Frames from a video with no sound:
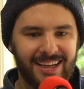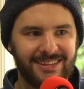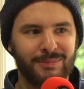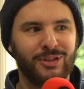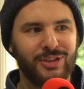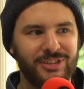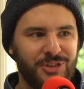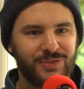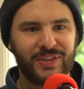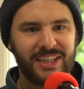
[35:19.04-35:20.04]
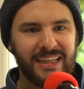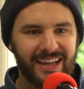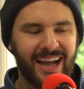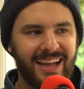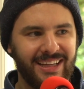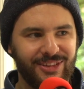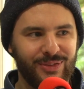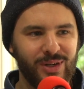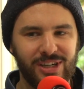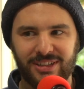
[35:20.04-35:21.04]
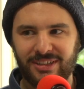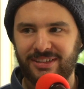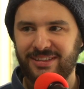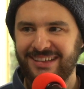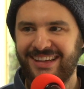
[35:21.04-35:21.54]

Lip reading: guys, I'm the richest fucking guy in the world.